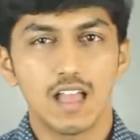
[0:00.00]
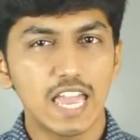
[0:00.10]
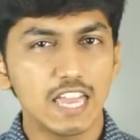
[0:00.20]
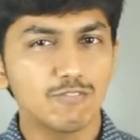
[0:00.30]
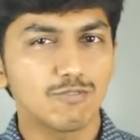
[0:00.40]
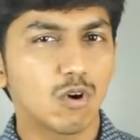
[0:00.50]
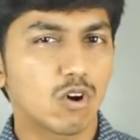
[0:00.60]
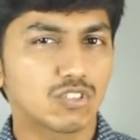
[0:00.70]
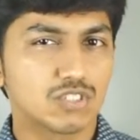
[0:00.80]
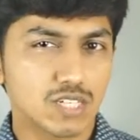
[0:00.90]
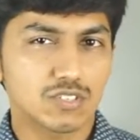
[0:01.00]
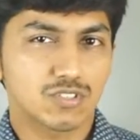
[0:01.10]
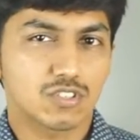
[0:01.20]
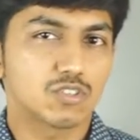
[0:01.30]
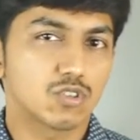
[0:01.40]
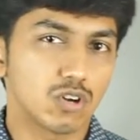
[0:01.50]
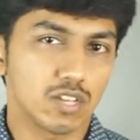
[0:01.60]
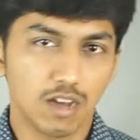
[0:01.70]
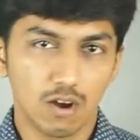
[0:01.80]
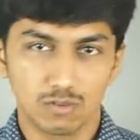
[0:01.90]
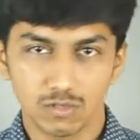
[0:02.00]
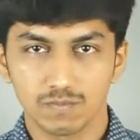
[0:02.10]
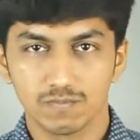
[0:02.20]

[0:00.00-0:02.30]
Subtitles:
If you're just starting out